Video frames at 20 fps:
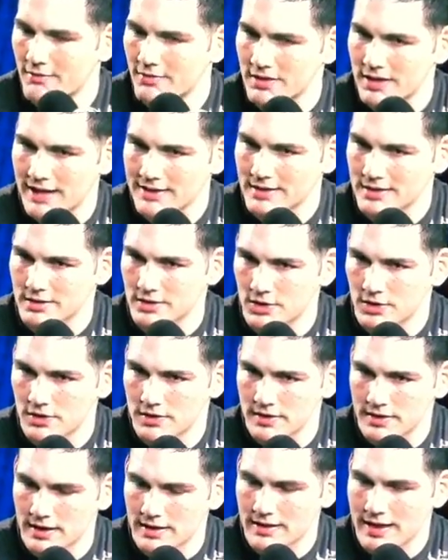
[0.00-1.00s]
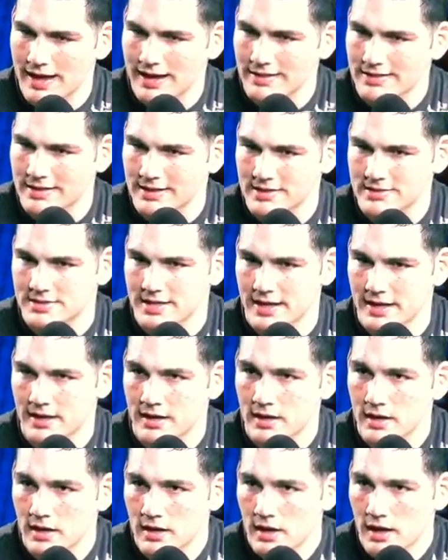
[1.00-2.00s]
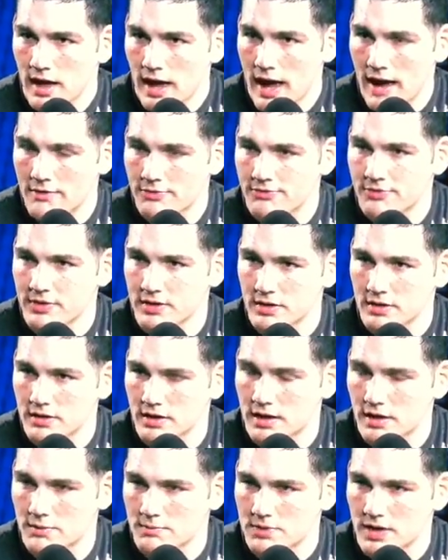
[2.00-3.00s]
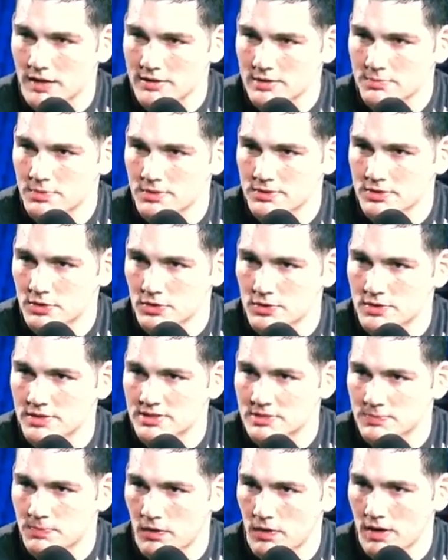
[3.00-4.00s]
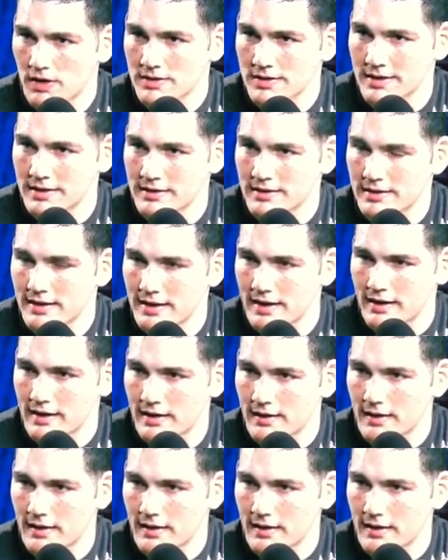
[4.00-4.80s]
I have a lot to learn and a lot of things that I feel comfortable doing in sparring that